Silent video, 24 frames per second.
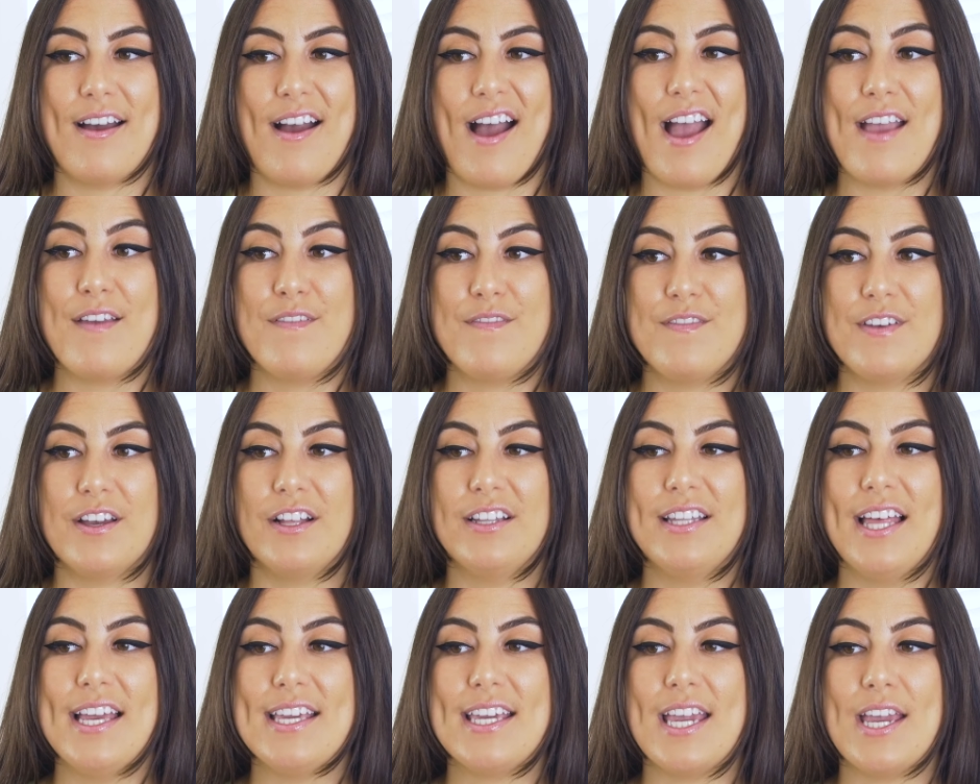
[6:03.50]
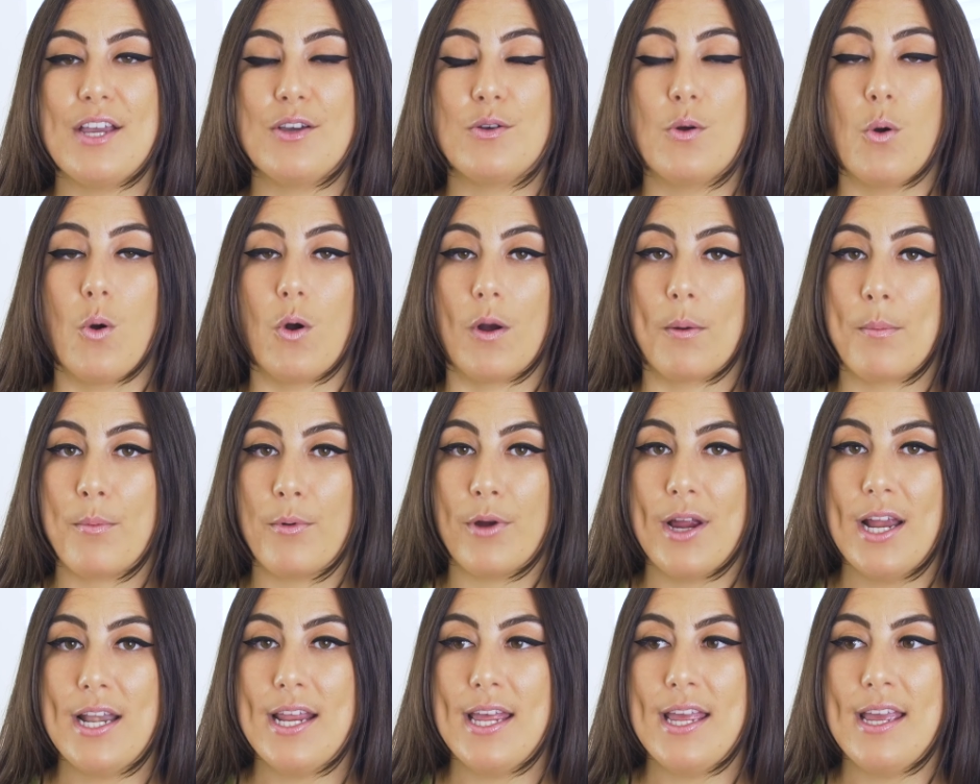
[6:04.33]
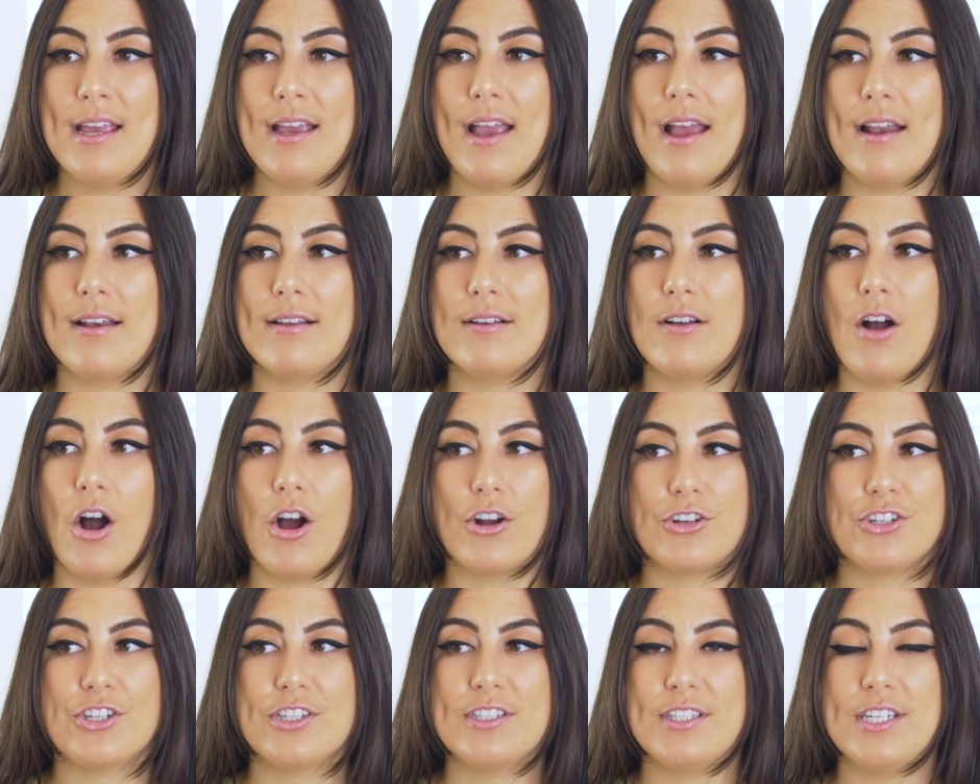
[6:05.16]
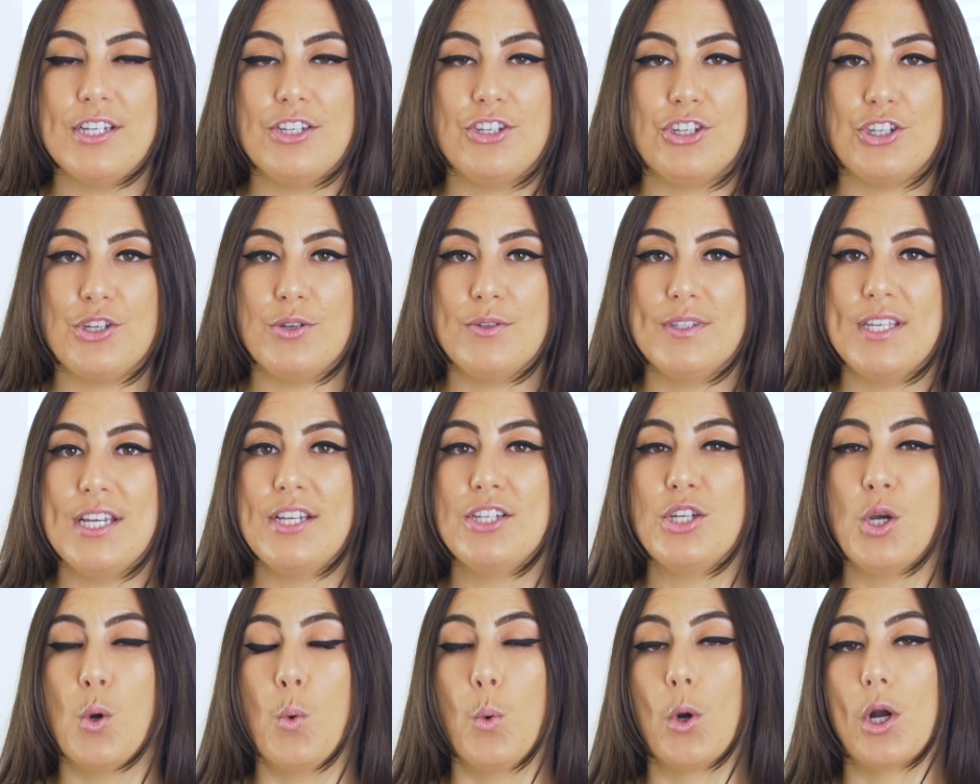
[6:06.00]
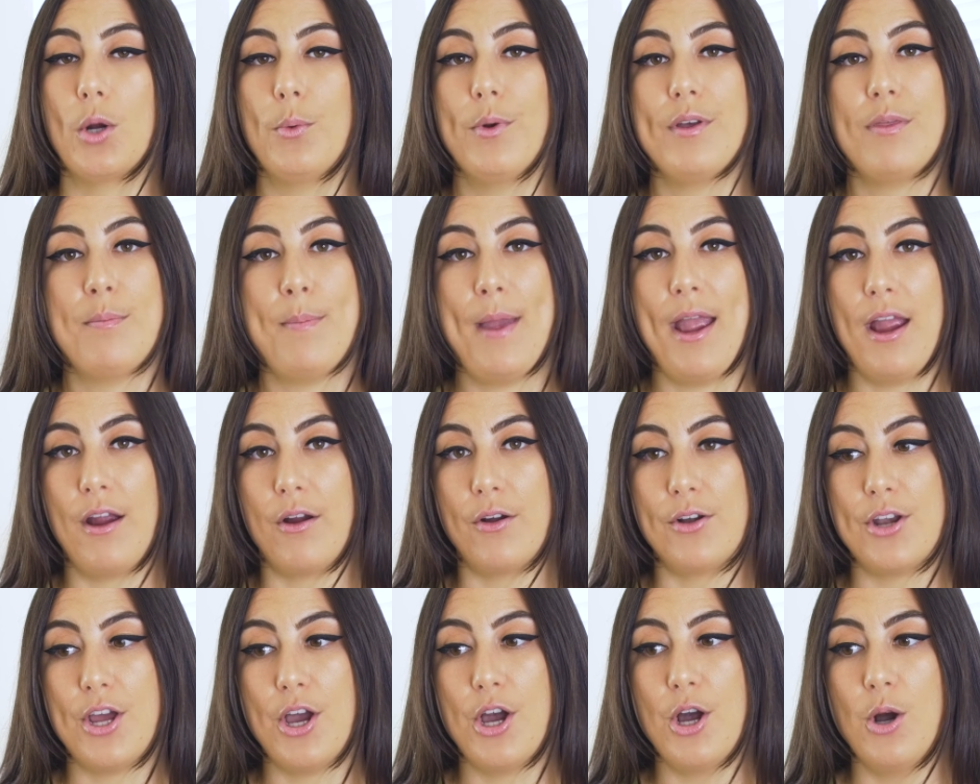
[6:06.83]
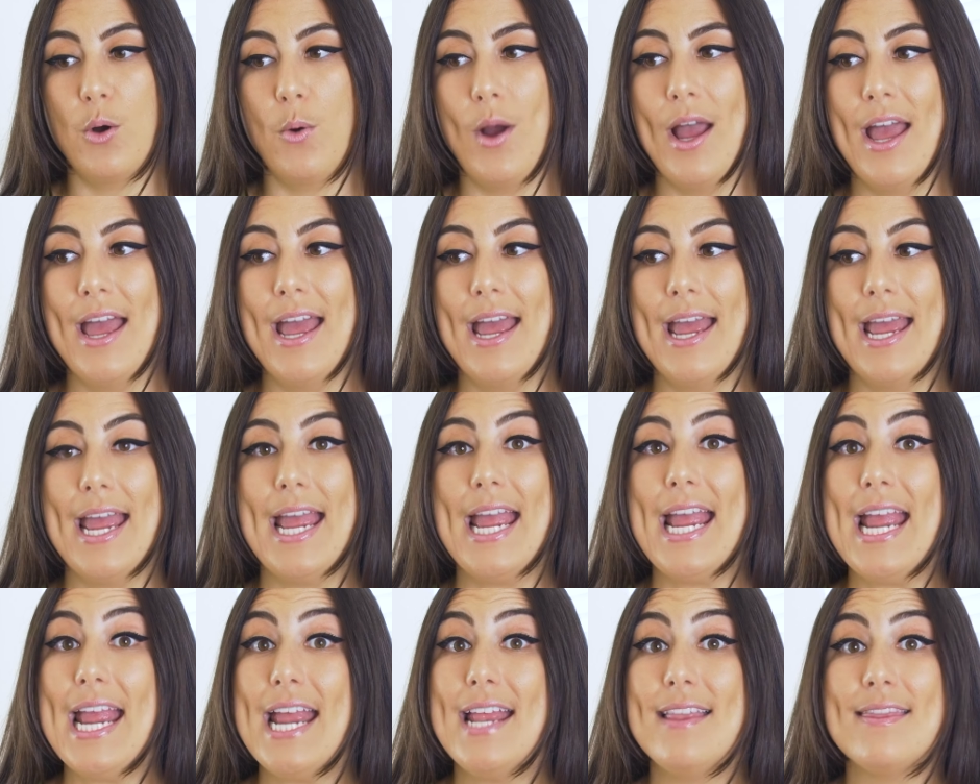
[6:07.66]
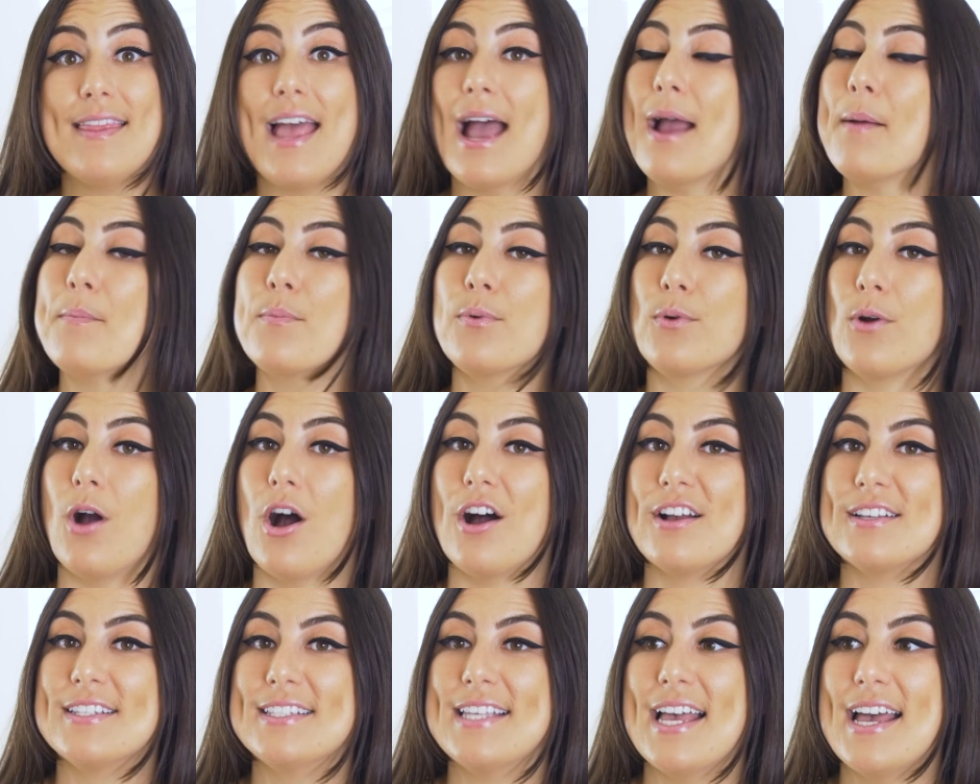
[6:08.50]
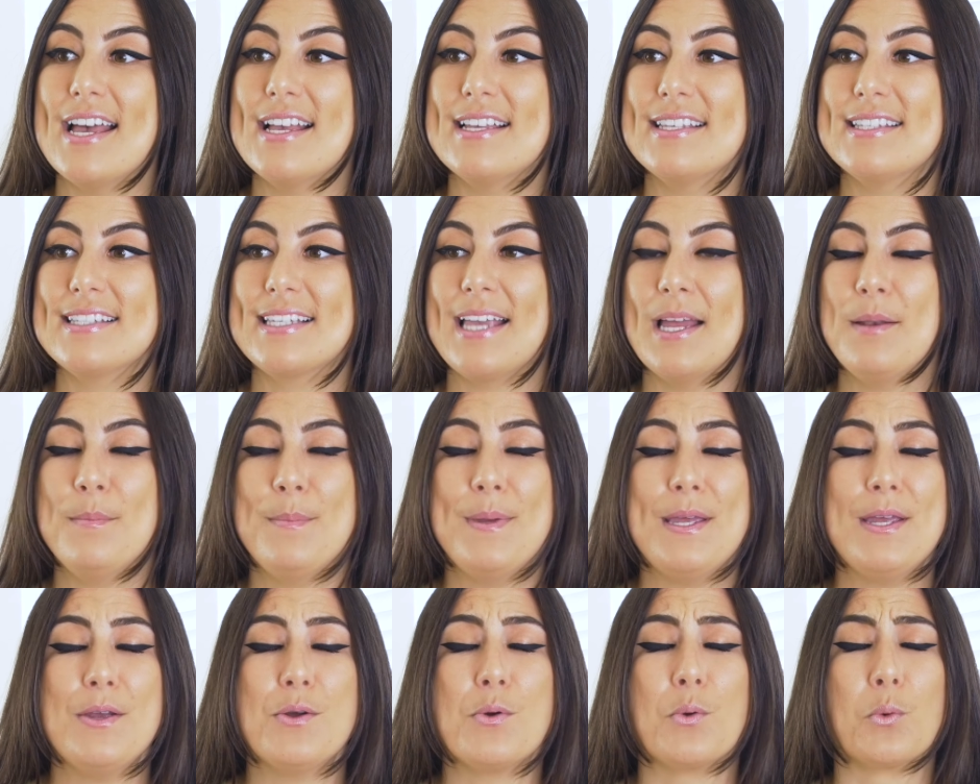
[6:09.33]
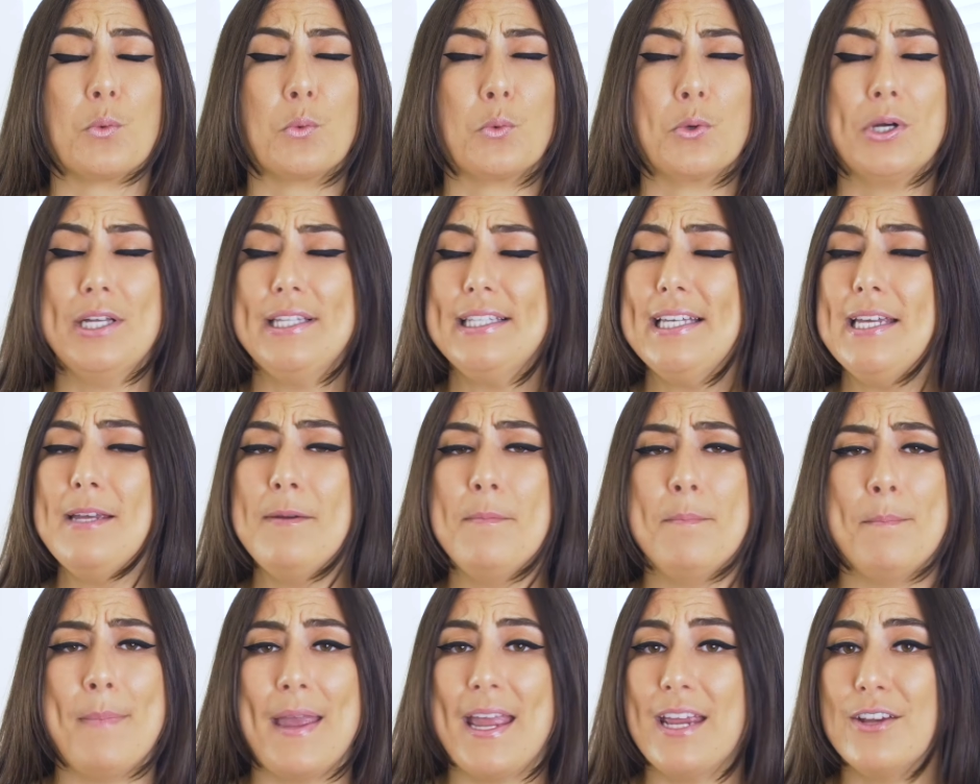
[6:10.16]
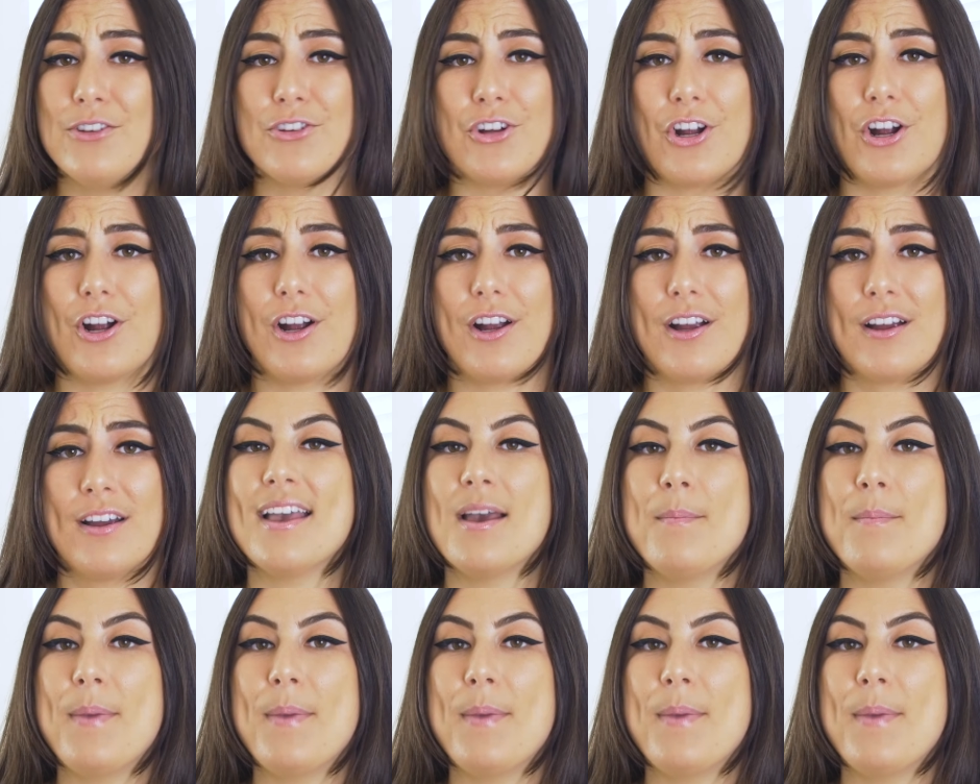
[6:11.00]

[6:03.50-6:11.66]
I feel like incorporating and consciously choosing to work with Peridot in that process can be really major.